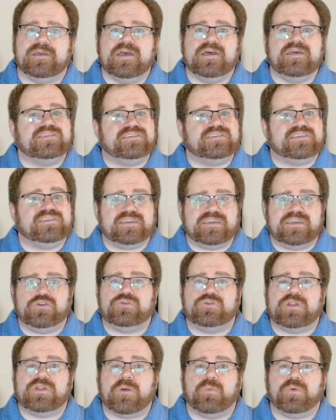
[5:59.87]
Sticky or
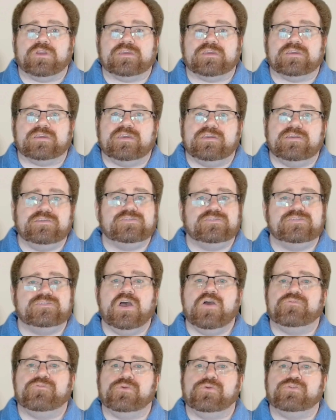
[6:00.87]
not working keys?
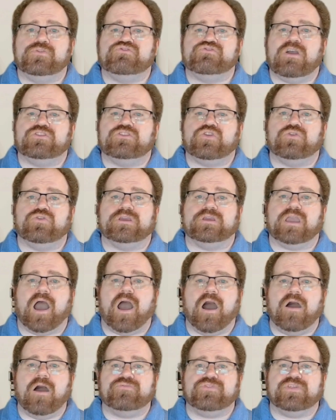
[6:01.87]
First try turning
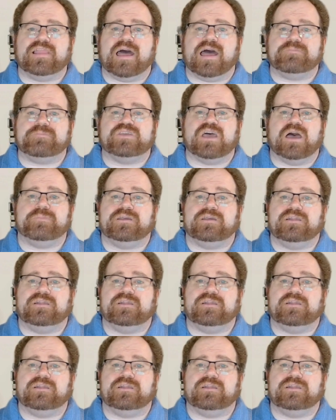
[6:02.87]
off the laptop and